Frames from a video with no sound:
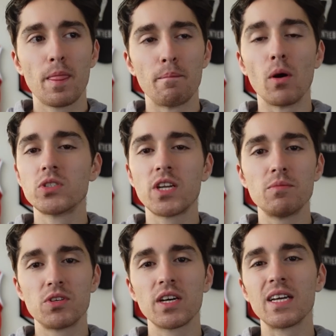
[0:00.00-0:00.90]
most
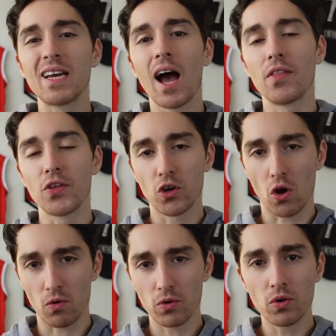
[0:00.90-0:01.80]
teams are going to guard the
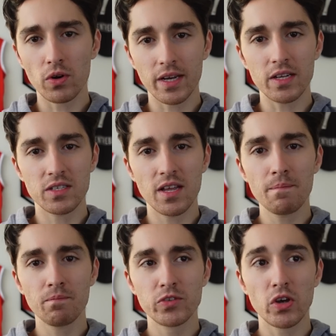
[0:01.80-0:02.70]
corridor against
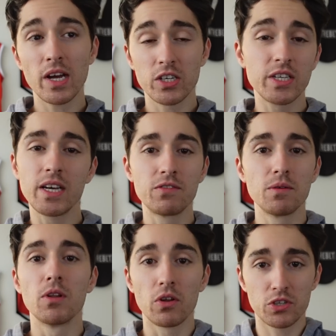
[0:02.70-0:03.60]
them. So it actually gives
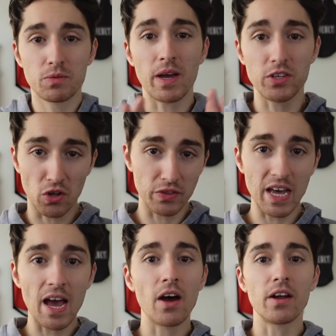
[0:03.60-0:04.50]
them a lot of space on the
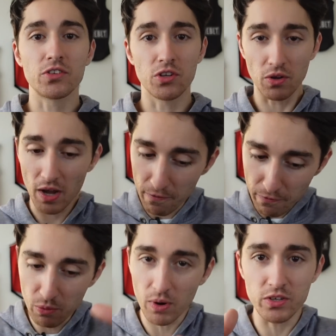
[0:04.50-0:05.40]
outer. So
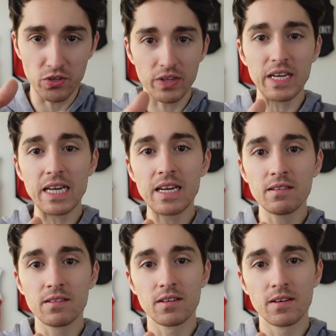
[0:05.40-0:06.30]
everyone is on the
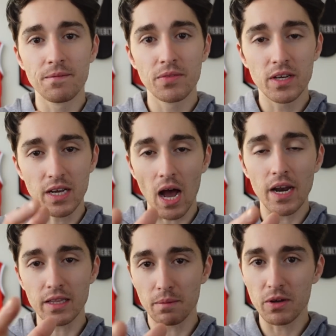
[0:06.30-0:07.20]
in,
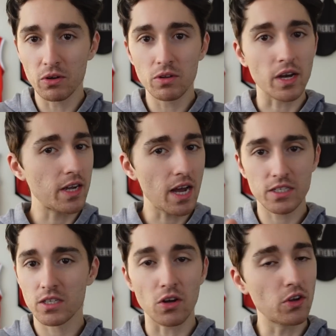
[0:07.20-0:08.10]
guarding the middle, like
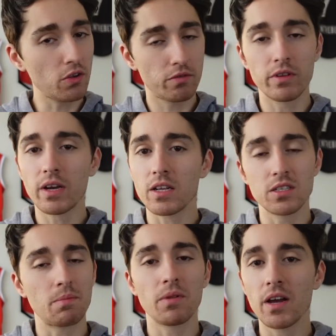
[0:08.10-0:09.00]
Cat's going to go through the guts.
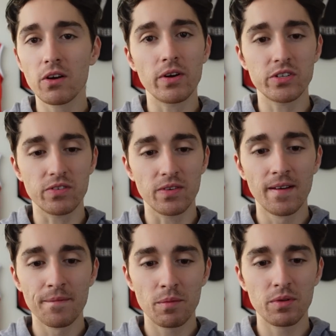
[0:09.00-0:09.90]
They play aggressive.
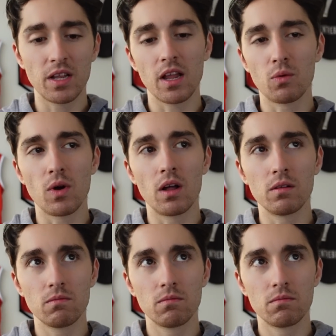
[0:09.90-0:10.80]
But they're like,
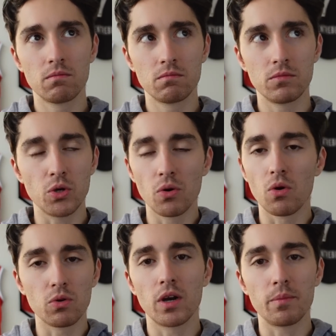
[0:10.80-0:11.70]
well, you're
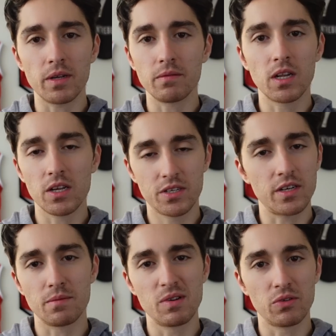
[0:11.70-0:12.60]
all going to be clustered
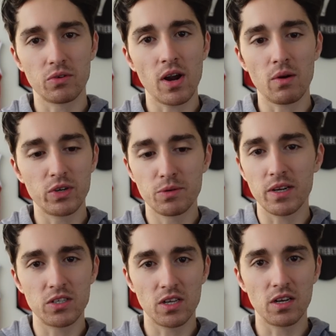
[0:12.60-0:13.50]
in the middle of the ground, which
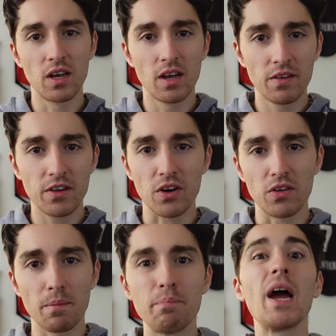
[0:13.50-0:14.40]
means that,
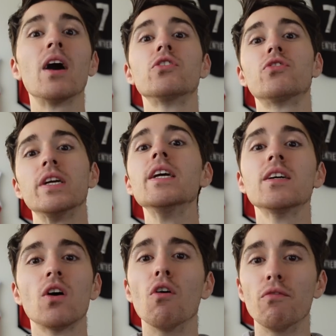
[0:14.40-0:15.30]
the boundary
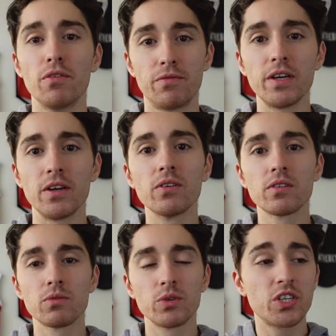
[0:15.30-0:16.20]
of the field,
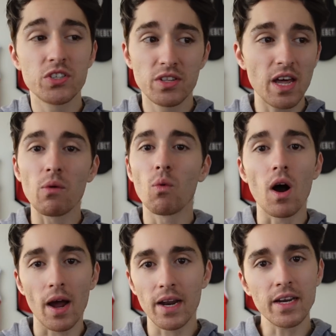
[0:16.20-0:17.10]
which isn't that
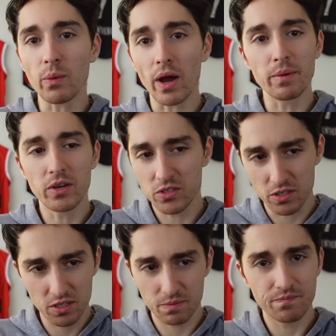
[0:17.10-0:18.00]
wide anyway because
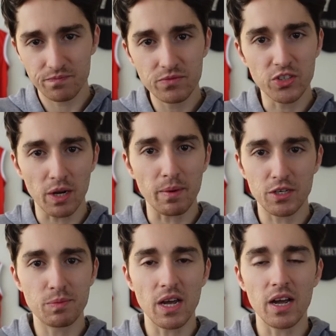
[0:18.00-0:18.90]
it's
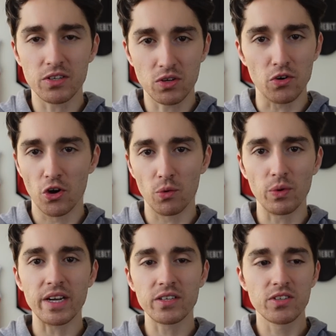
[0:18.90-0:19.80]
GMHBA, it's got no
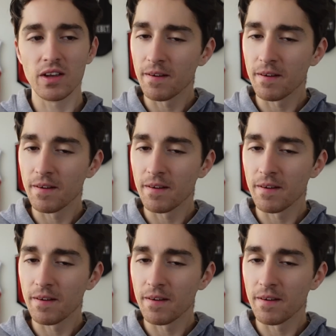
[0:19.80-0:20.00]
wings.